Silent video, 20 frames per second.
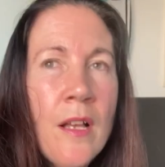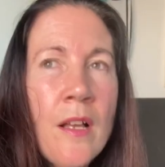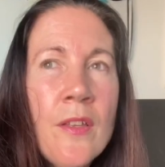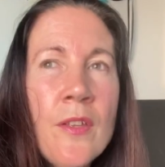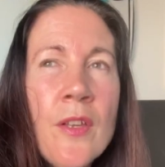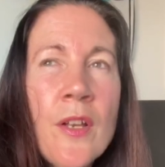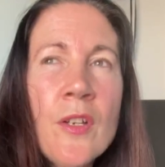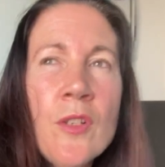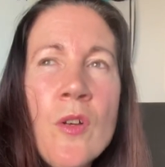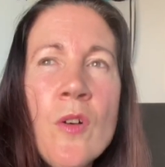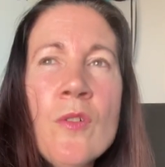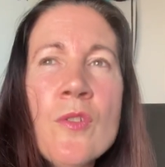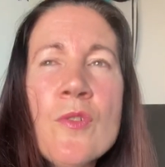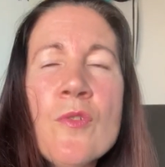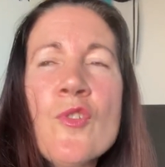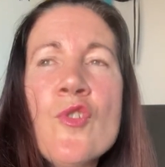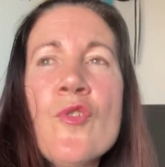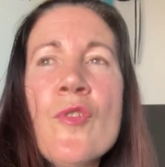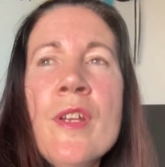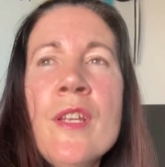You can also
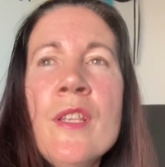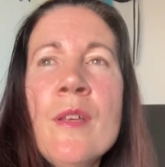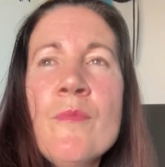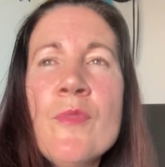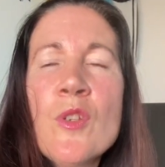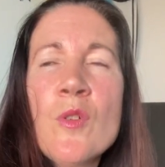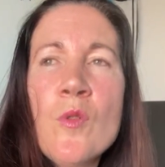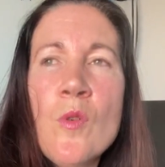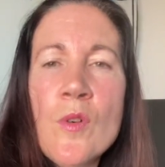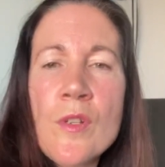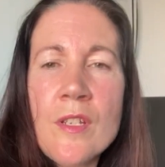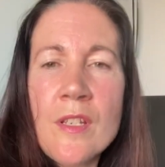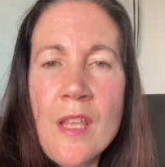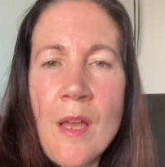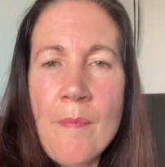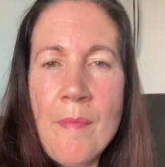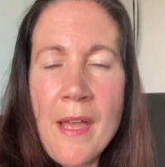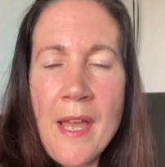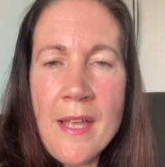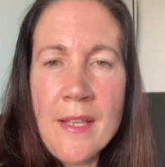train them to go to their
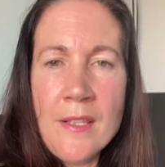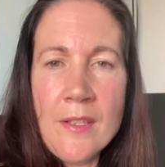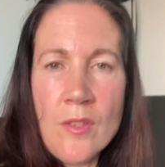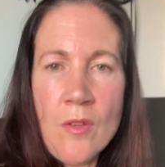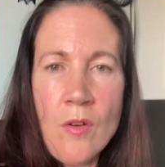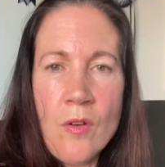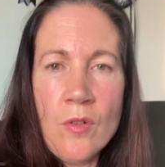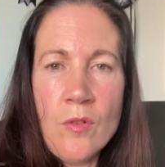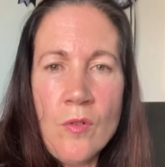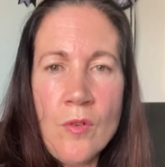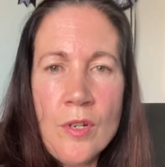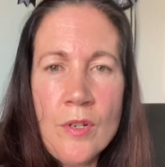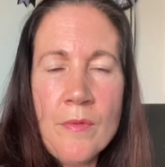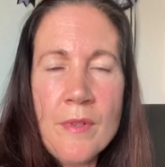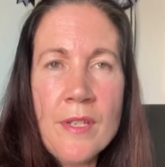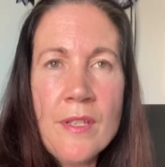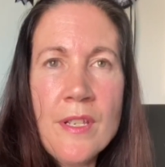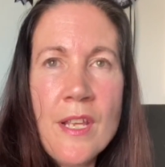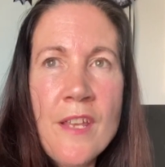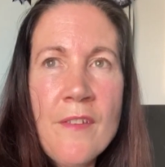beds or go to a
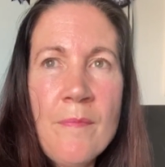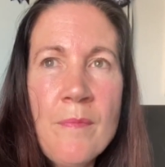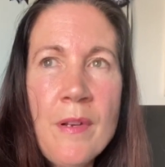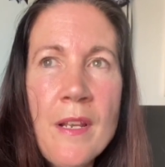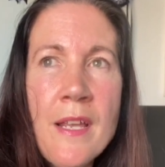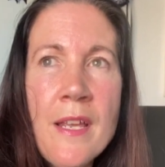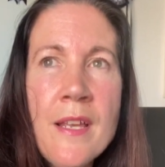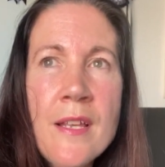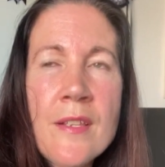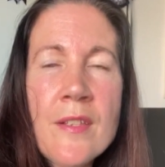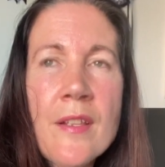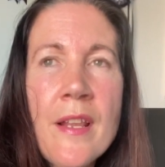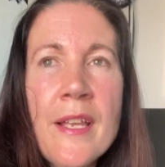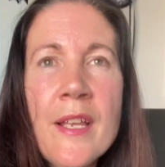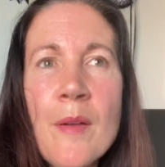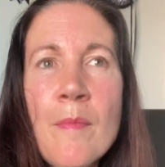safe place like a